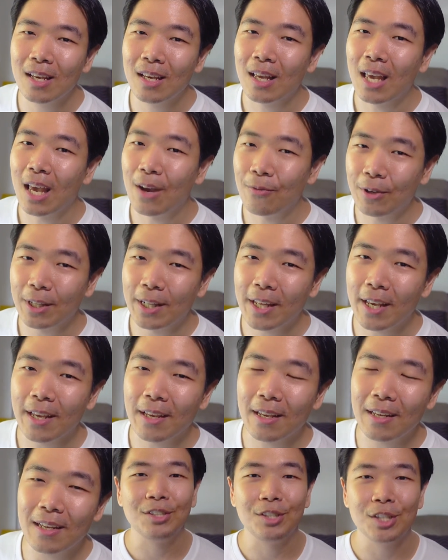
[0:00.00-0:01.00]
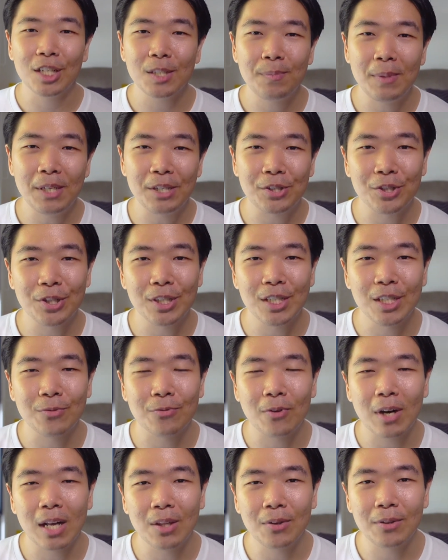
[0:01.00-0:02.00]
every day. Just be sure to
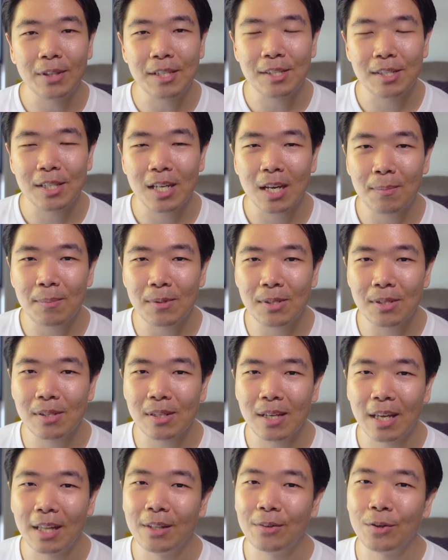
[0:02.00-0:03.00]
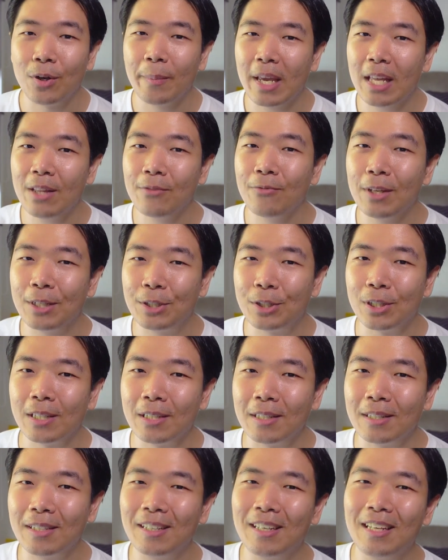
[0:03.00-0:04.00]
follow these steps and remain vigilant